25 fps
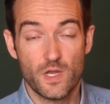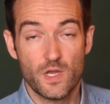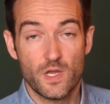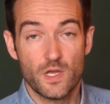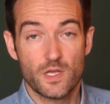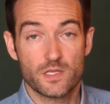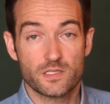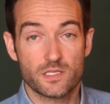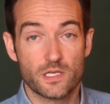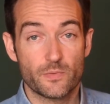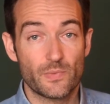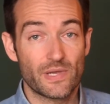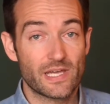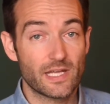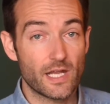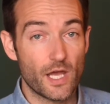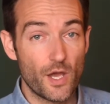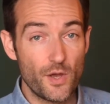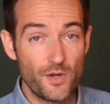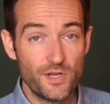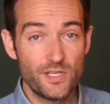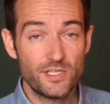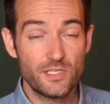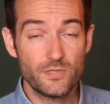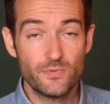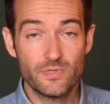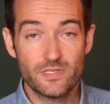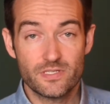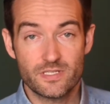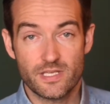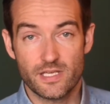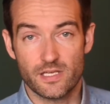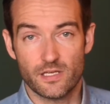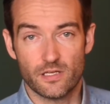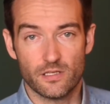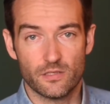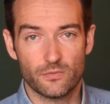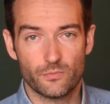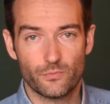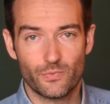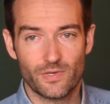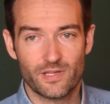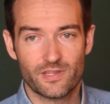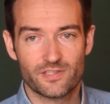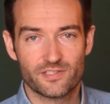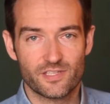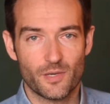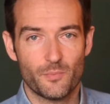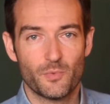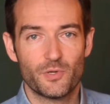So we can only do a deal with
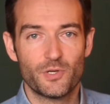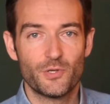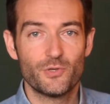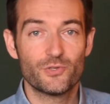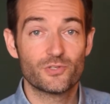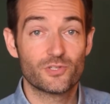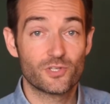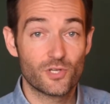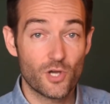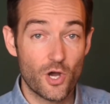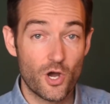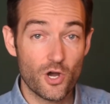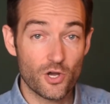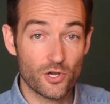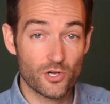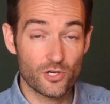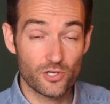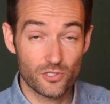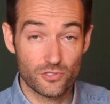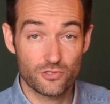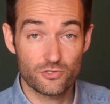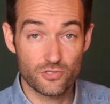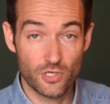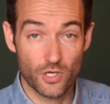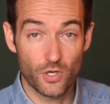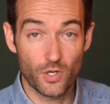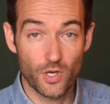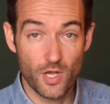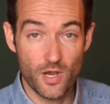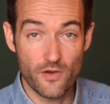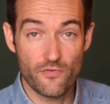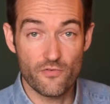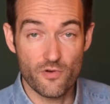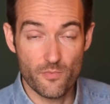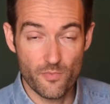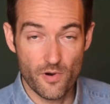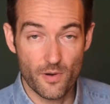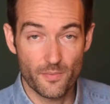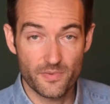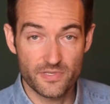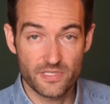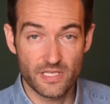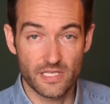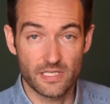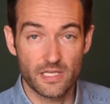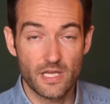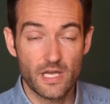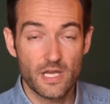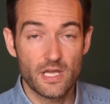someone who's got control over a property.